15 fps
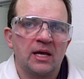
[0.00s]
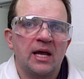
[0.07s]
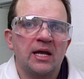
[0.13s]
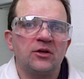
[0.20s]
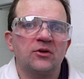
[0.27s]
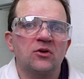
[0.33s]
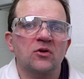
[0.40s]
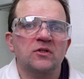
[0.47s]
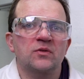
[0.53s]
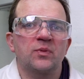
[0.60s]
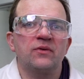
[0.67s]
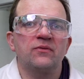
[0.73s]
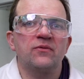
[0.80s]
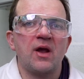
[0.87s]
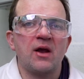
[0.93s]
And you've got to
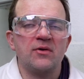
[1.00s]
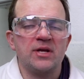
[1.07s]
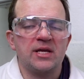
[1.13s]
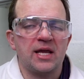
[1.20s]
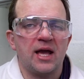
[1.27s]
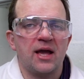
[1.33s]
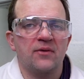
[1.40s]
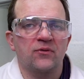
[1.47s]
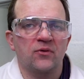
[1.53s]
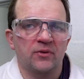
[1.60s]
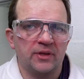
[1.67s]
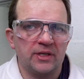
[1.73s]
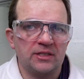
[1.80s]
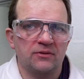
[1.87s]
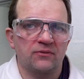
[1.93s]
be very careful in
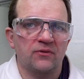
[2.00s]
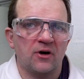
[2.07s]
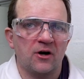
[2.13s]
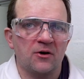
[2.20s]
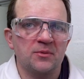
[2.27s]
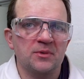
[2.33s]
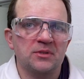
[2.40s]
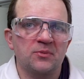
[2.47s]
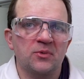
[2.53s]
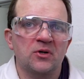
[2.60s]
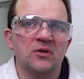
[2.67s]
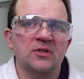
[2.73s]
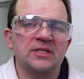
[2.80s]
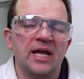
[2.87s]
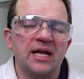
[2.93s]
these environments
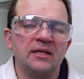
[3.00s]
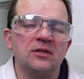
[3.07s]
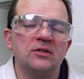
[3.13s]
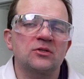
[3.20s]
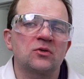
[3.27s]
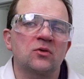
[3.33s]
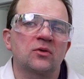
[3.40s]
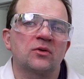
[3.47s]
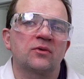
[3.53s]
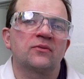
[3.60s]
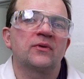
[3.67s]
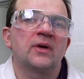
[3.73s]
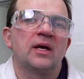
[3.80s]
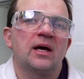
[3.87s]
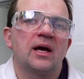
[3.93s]
because any sort
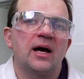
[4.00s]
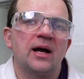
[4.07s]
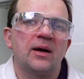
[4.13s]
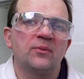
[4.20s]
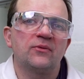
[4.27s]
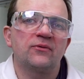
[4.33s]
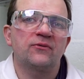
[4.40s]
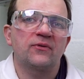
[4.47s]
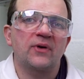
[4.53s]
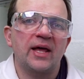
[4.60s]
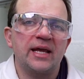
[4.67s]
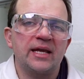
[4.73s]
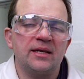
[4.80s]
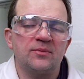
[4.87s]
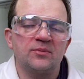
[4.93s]
of
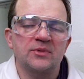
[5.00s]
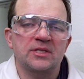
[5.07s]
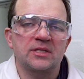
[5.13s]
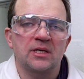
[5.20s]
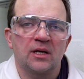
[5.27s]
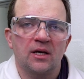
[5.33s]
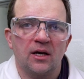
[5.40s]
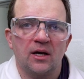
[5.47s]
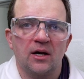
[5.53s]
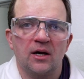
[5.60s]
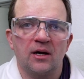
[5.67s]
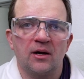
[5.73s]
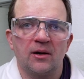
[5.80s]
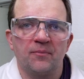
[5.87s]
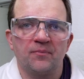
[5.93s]
flames
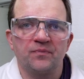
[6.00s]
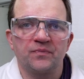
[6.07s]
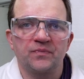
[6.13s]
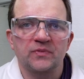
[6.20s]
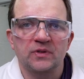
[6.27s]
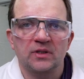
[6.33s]
or